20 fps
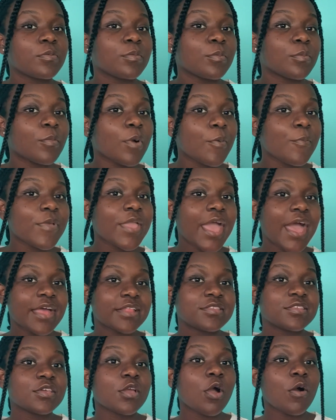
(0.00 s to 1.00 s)
when we had
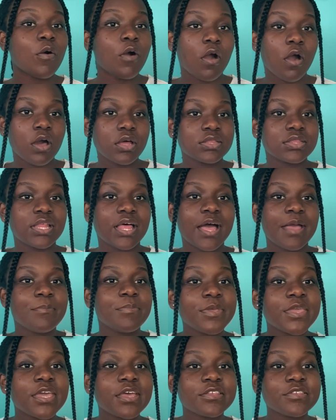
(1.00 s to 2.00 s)
to go online
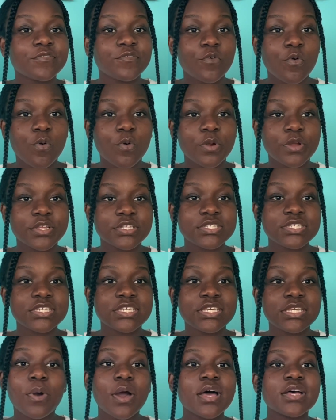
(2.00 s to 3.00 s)
because of
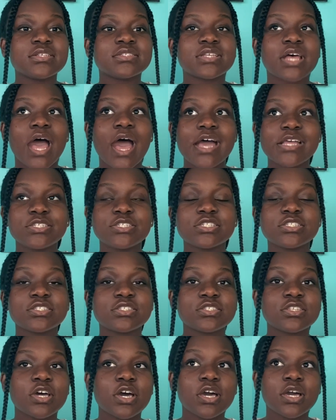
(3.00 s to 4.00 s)
quarantine was I just
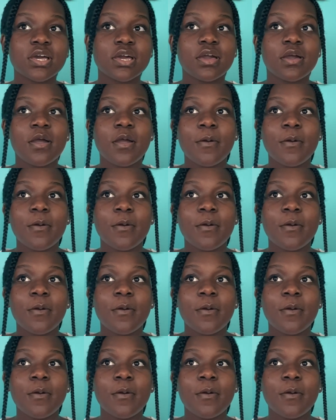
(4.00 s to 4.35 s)
took